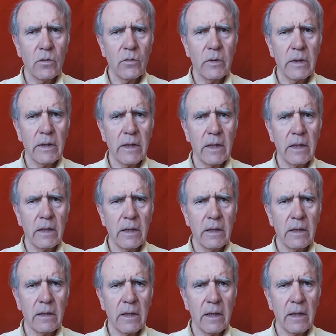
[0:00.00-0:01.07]
to retain
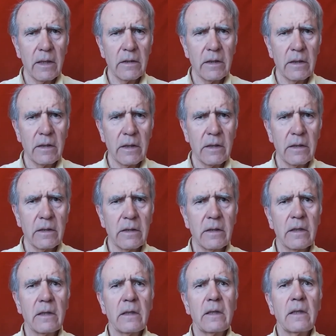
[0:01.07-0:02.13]
it as it is,
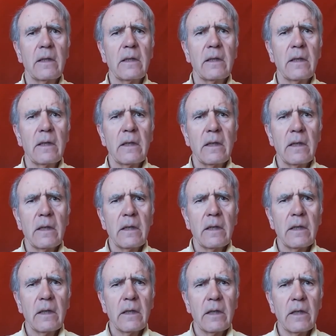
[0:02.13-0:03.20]

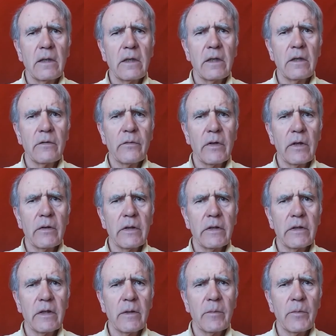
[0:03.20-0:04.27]
in its very
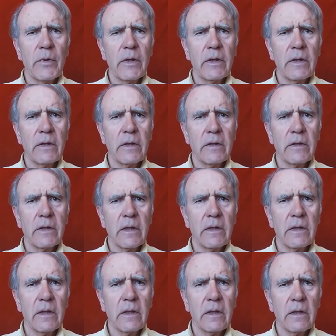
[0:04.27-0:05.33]
simple
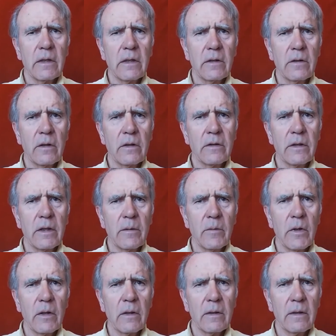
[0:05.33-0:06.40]
understanding, nothing
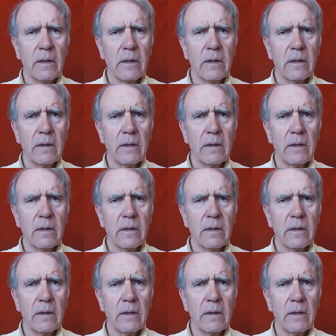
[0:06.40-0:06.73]
more.